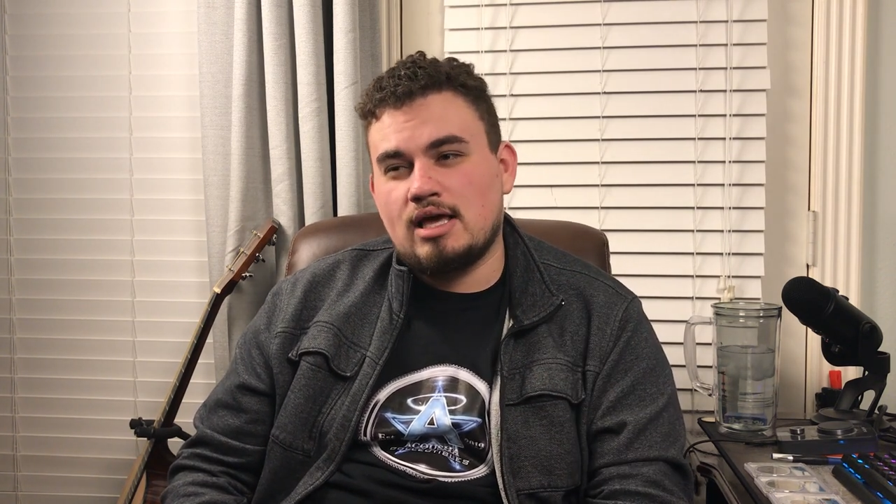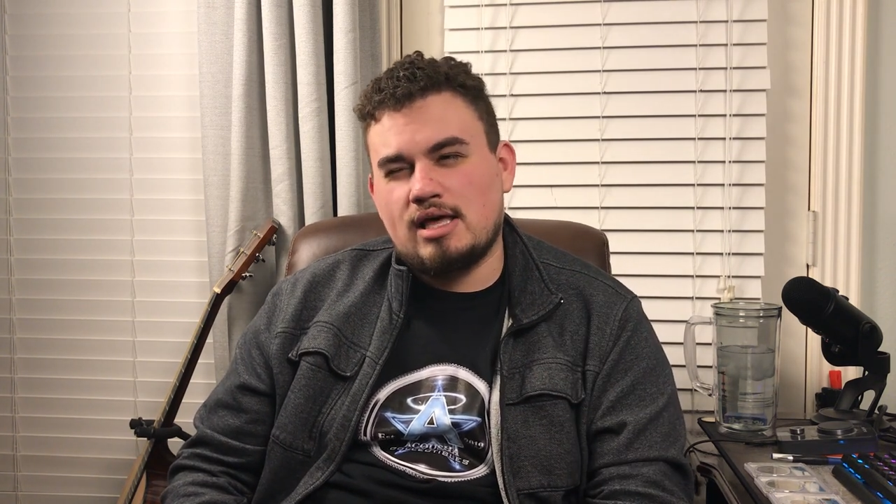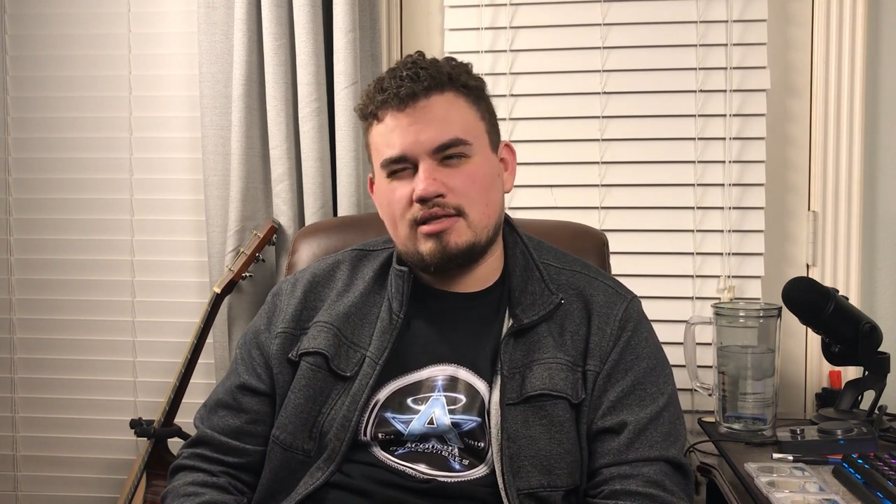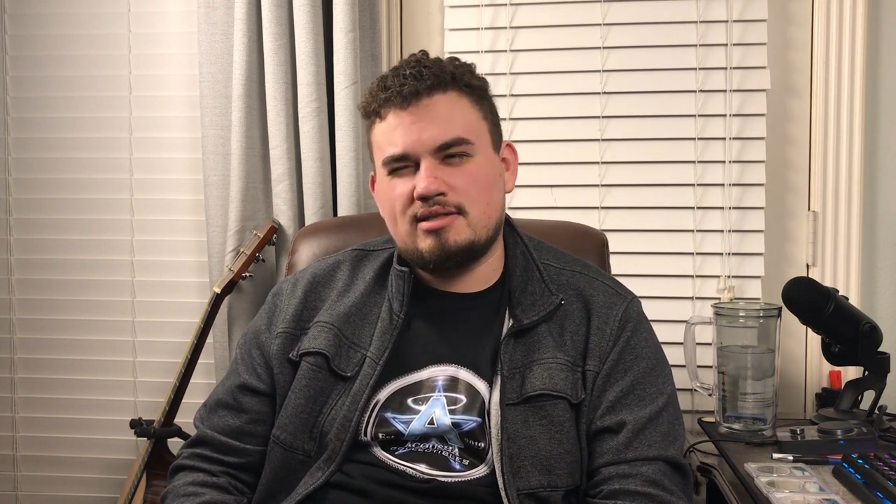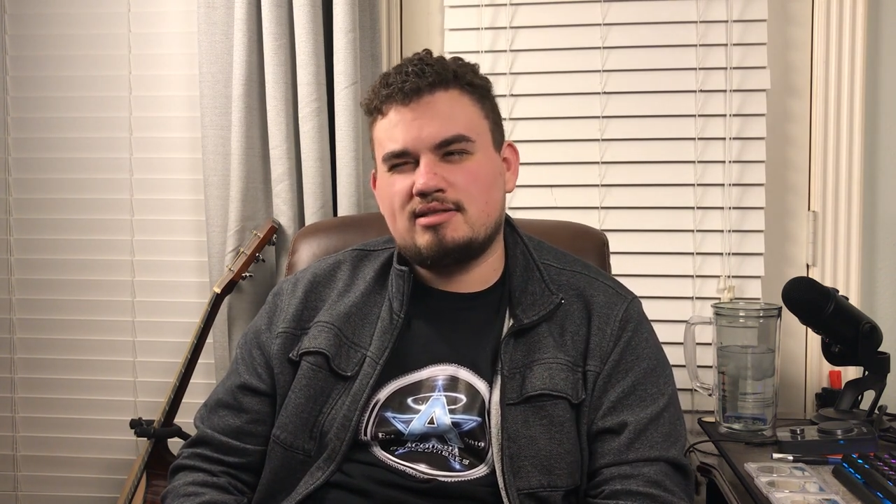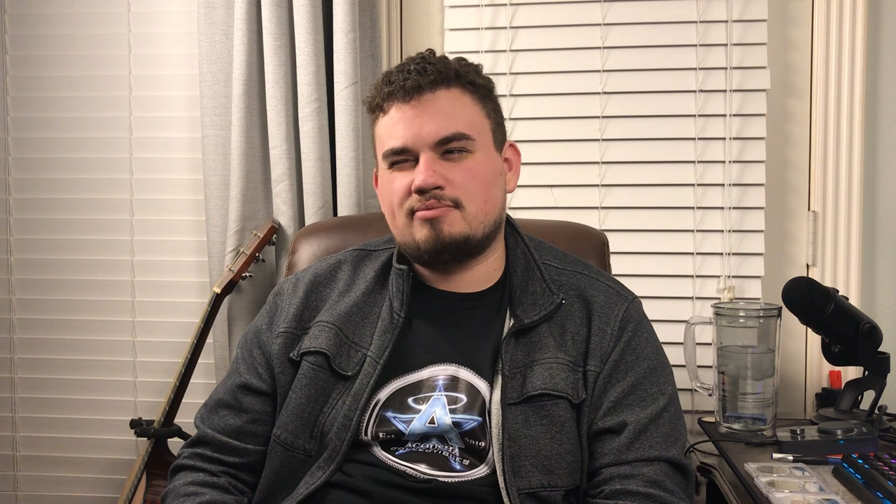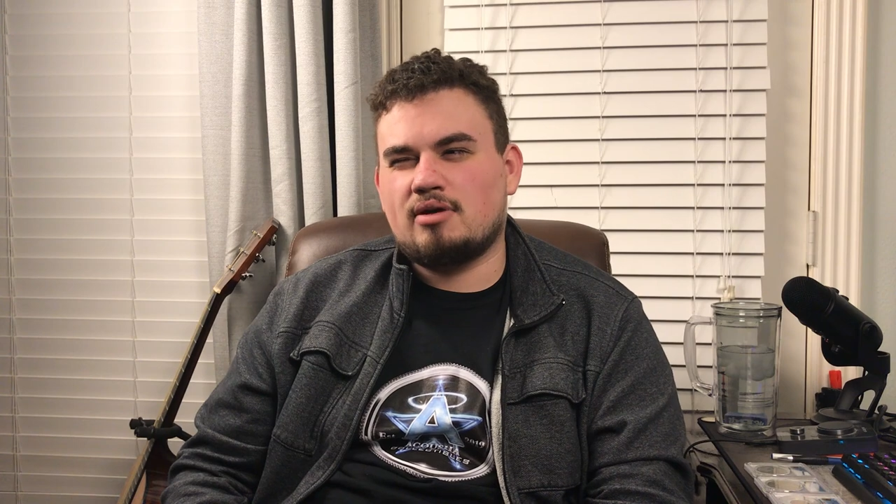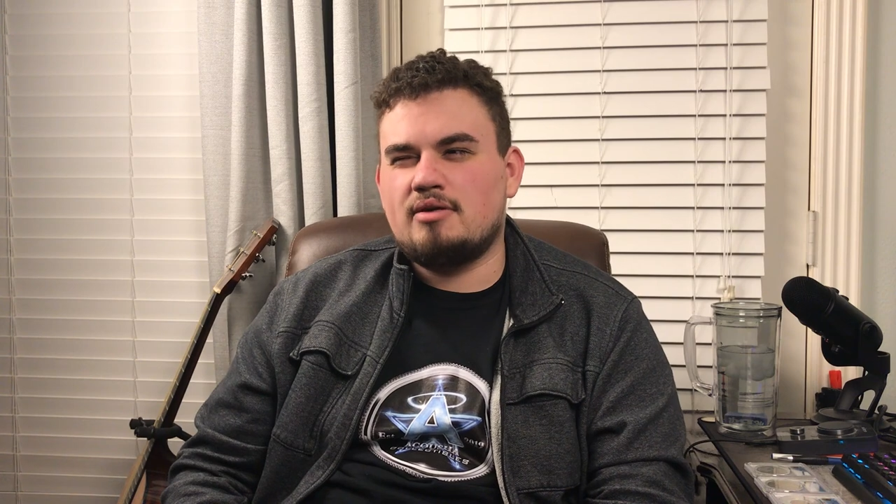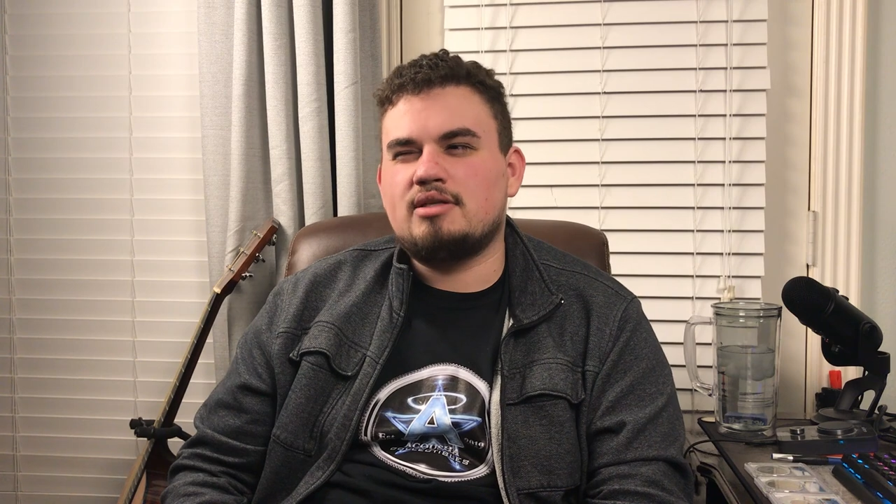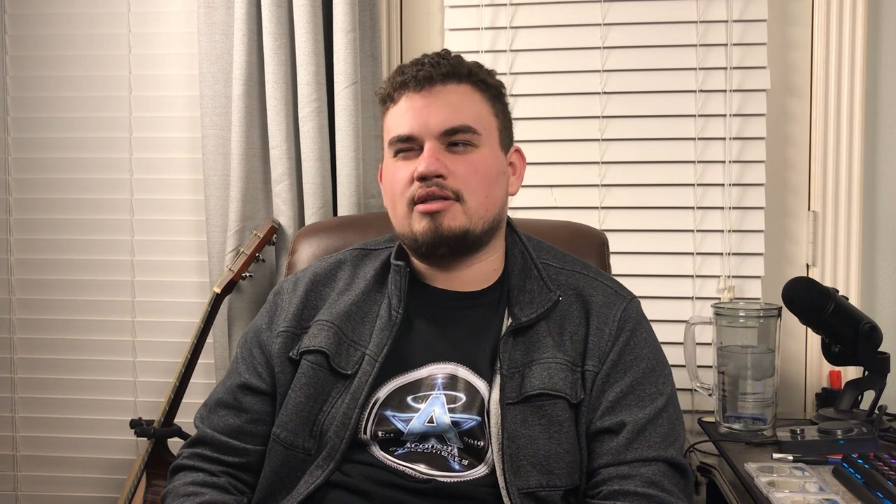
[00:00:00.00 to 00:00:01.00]
Now, this is
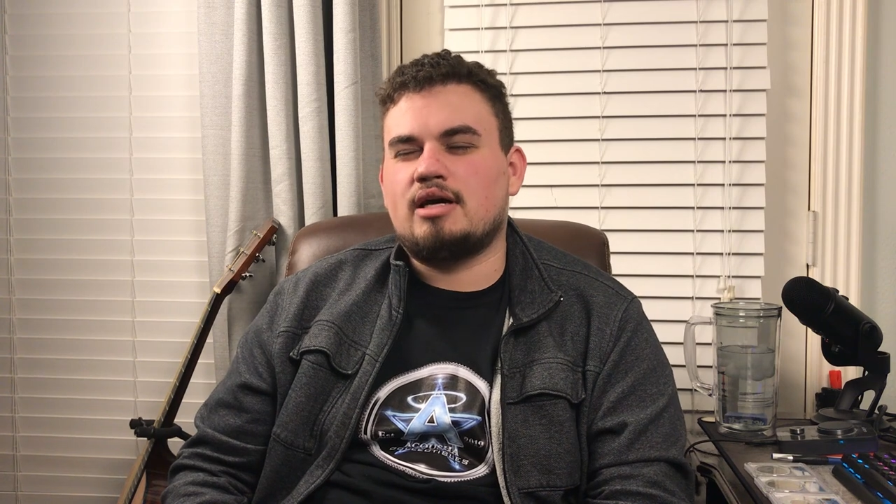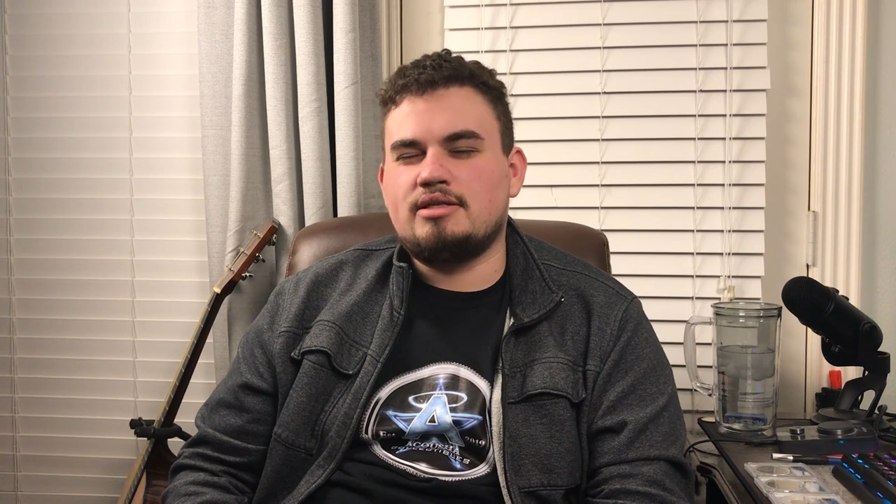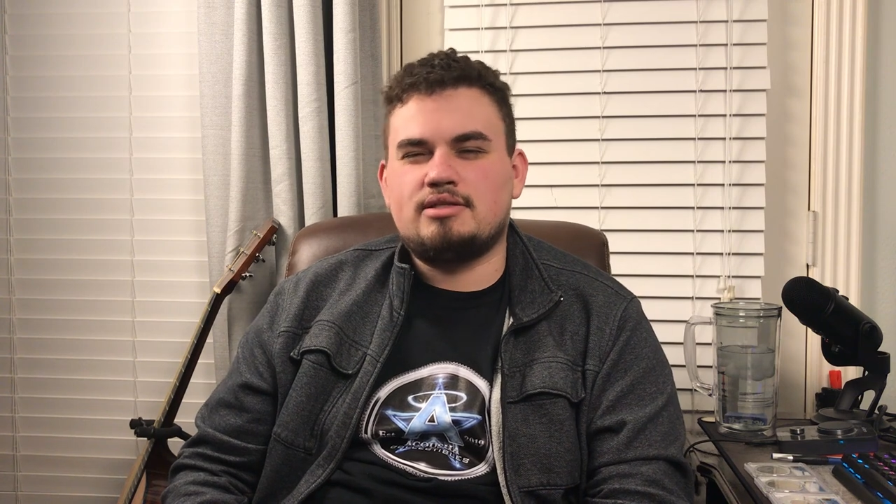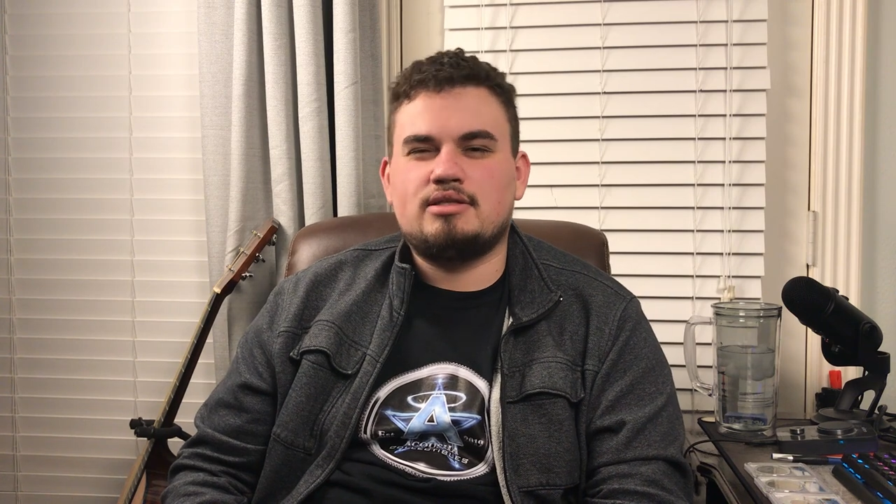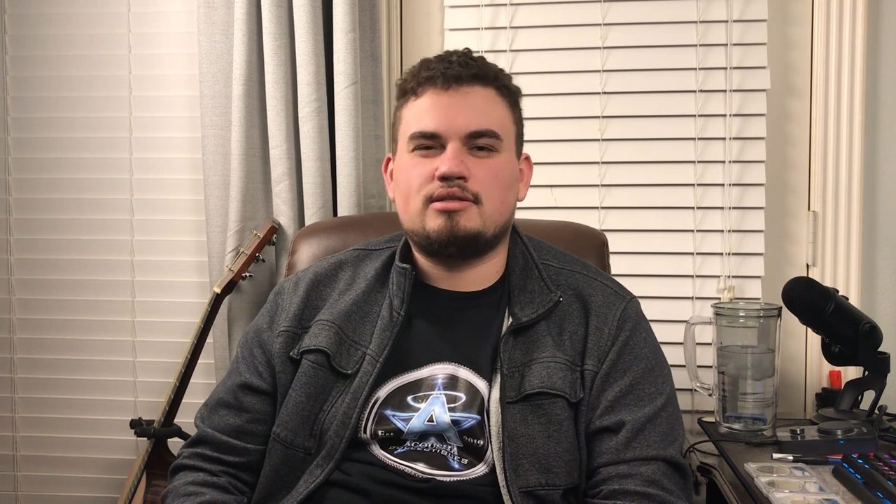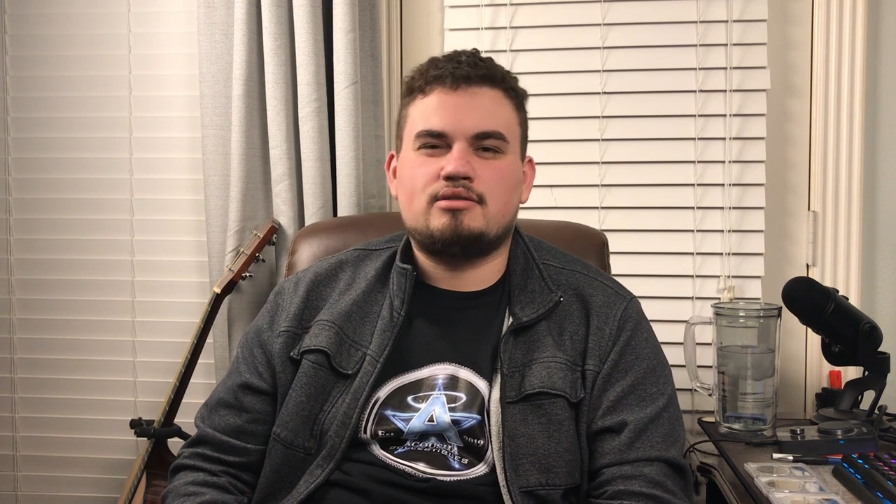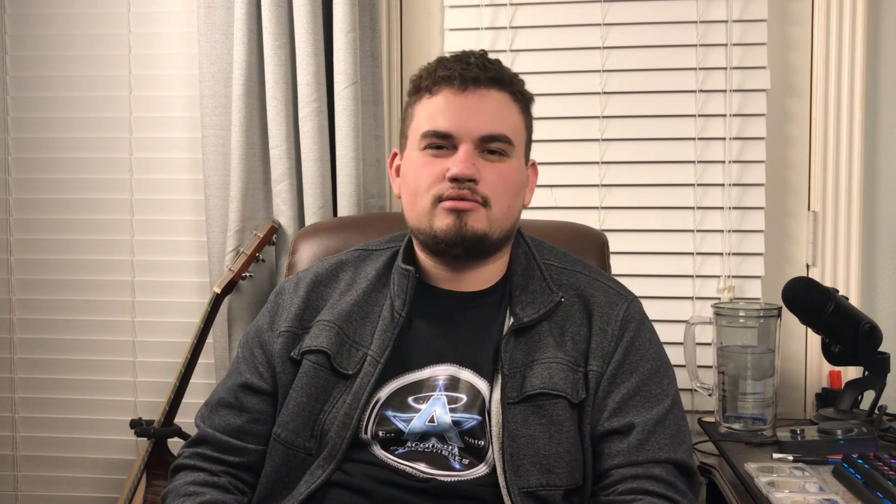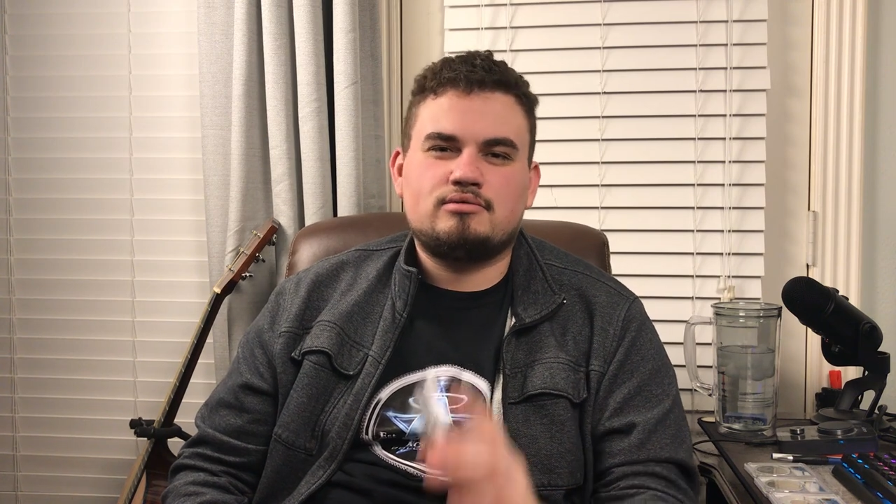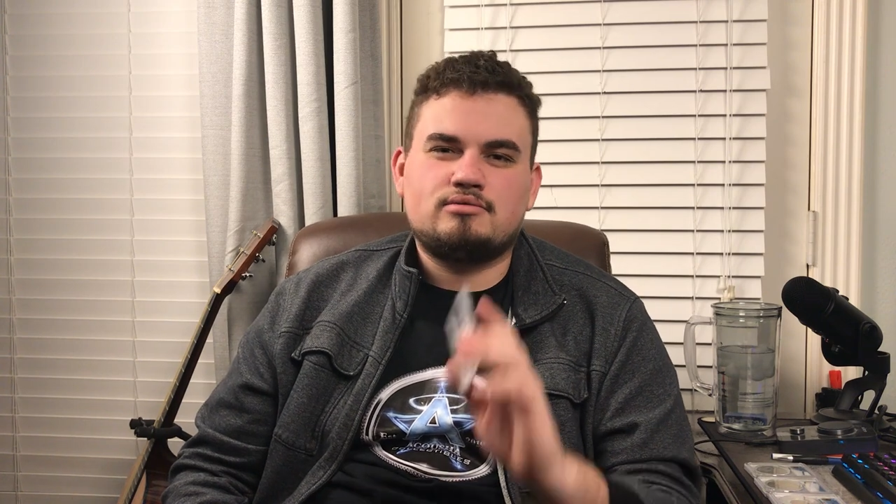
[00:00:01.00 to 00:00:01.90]
probably the nicest